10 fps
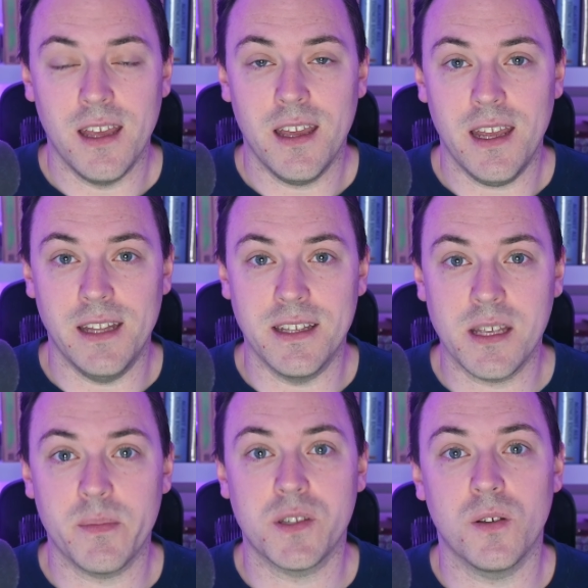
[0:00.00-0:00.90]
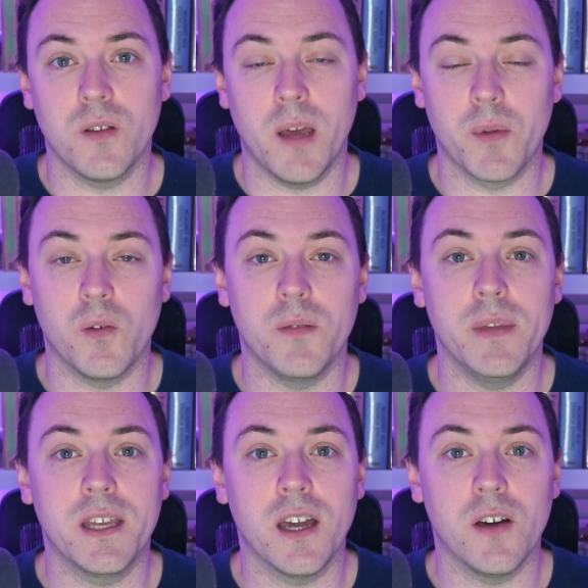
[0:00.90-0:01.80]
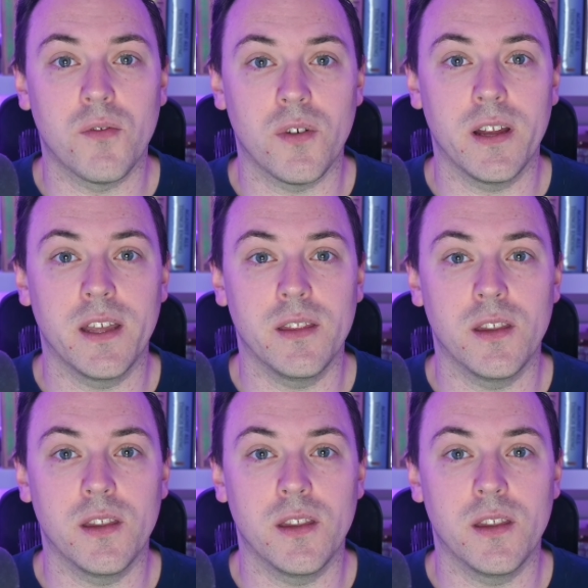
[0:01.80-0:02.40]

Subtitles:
In this episode, I'm going to be covering